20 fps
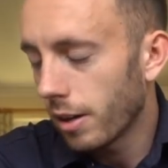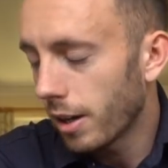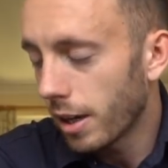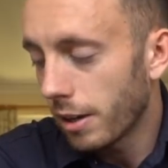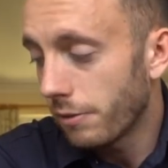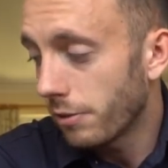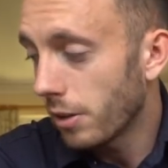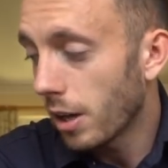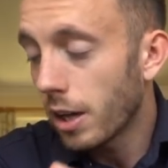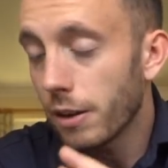
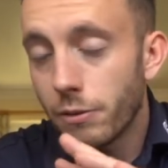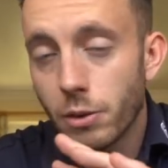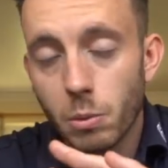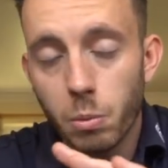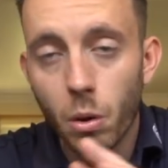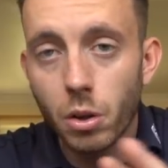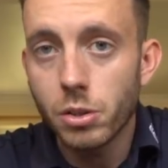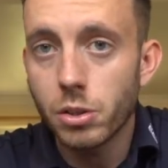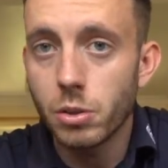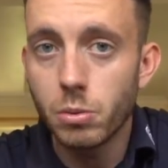If you, if you
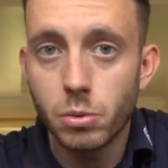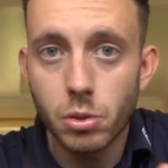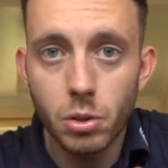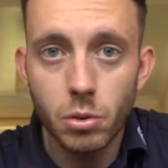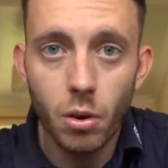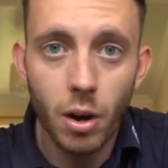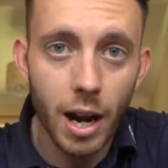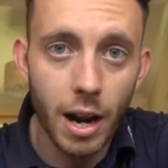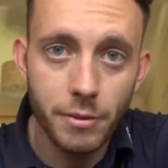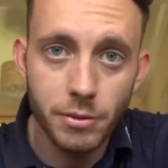want, you do
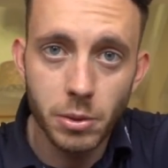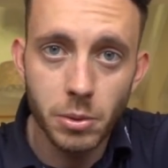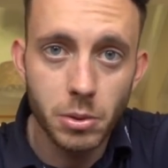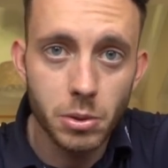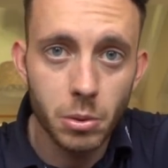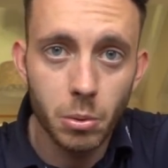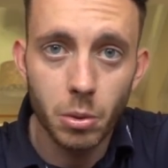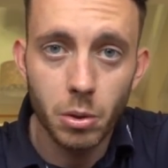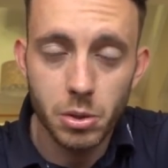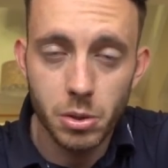not have to at all.